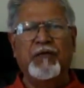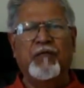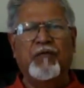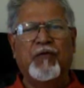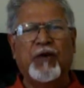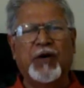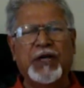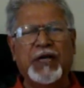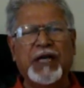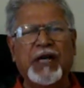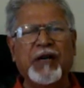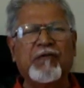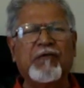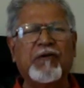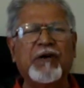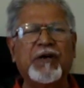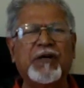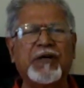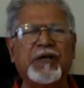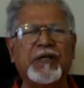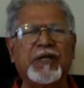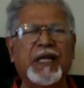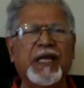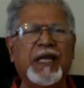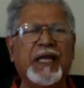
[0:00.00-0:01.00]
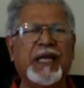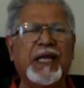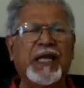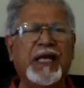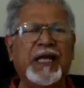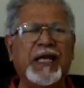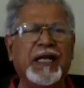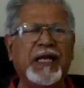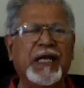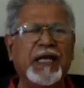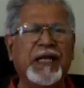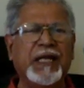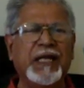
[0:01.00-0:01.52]
Whatever the
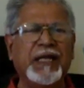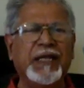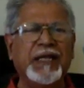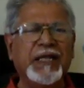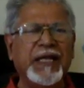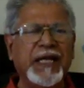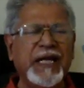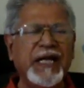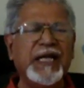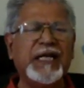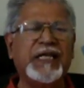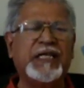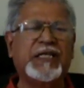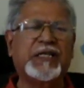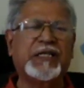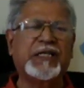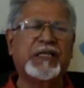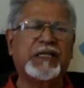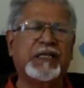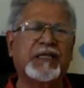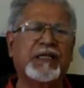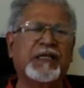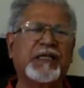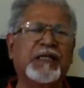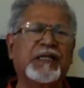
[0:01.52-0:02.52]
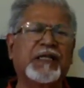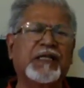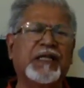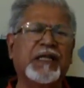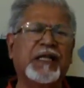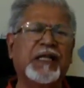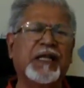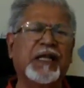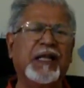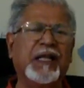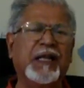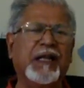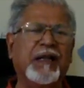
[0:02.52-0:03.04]
needs
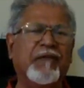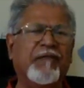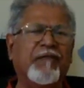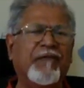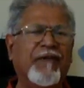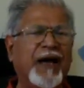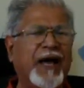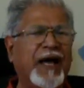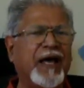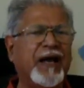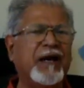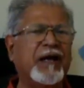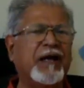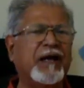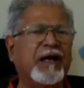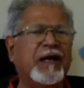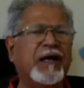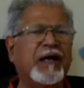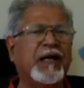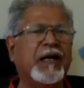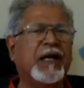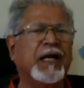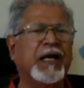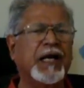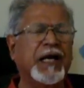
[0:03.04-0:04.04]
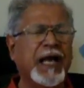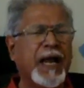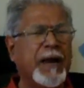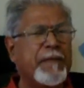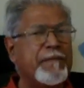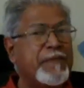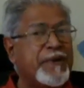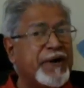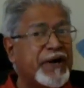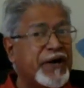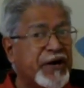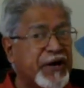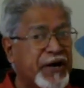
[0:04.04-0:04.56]
were
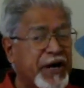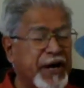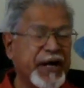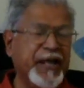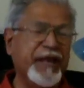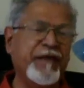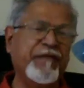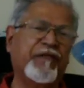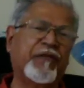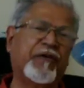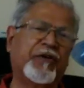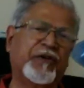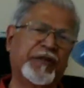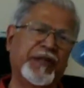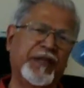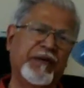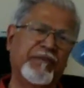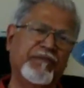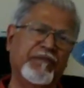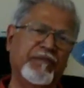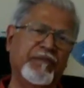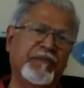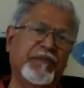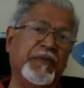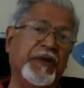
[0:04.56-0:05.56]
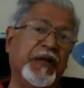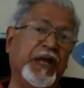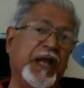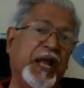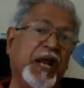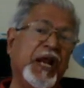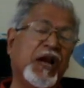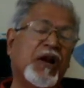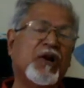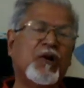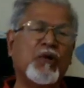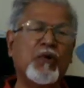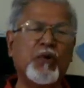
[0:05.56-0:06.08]
kept ready for them,
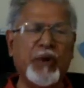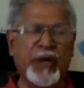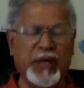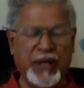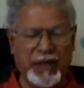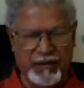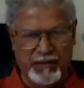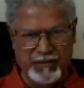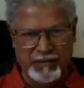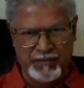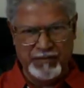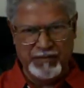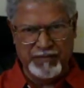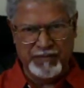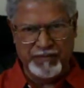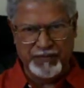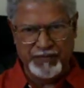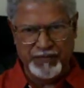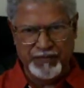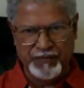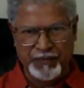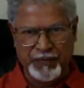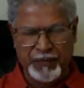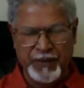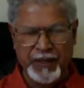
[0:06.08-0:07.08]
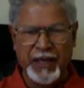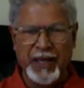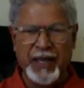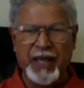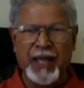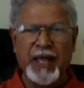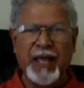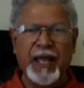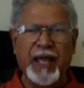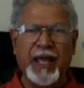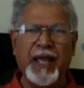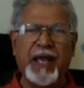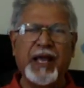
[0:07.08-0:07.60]
including
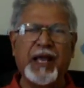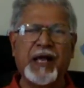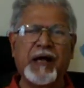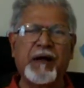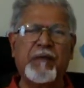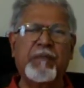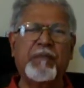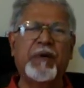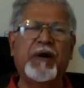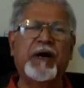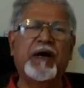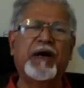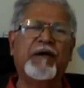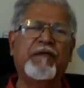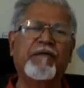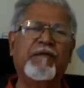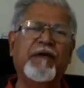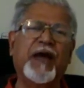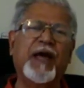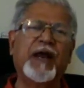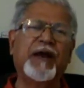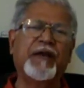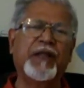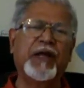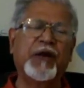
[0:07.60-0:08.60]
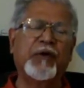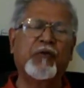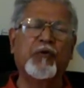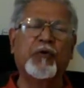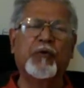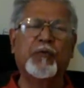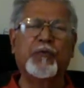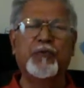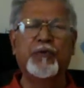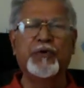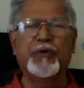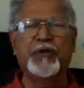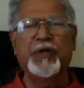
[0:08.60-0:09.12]
a cupboard where they
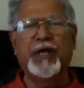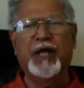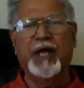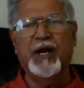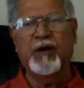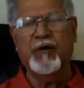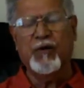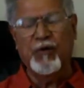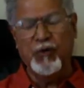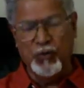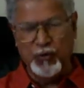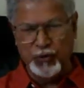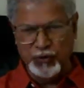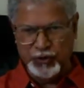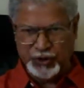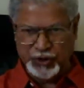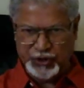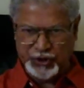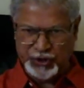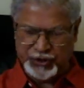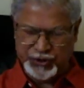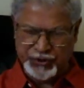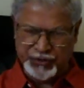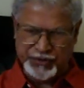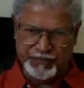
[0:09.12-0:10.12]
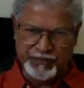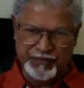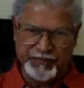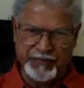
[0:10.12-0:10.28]
could put their clothes.